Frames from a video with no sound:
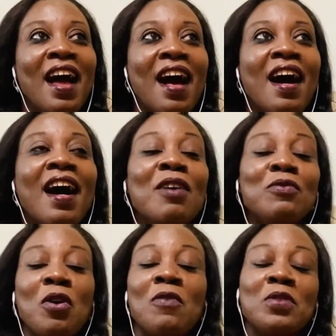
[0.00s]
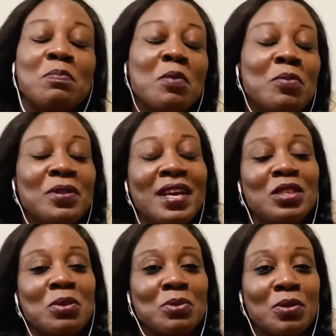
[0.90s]
half of the people that
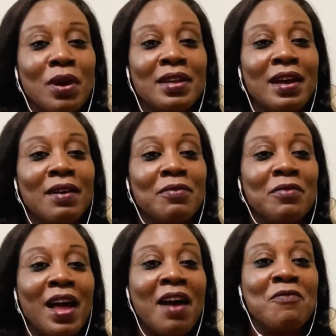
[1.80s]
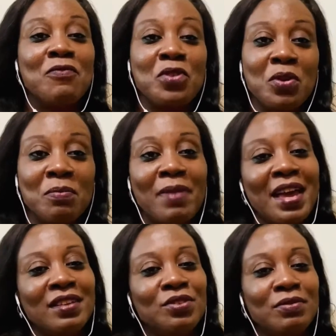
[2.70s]
view
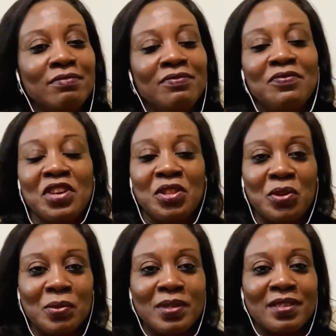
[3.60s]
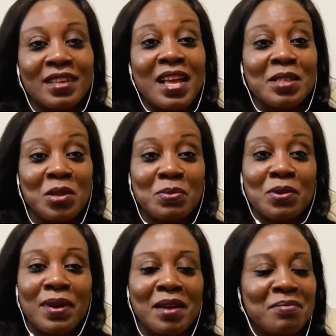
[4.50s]
my videos can
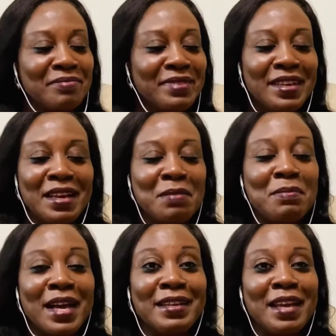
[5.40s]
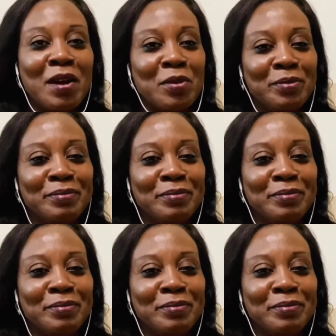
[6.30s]
subscribe, by now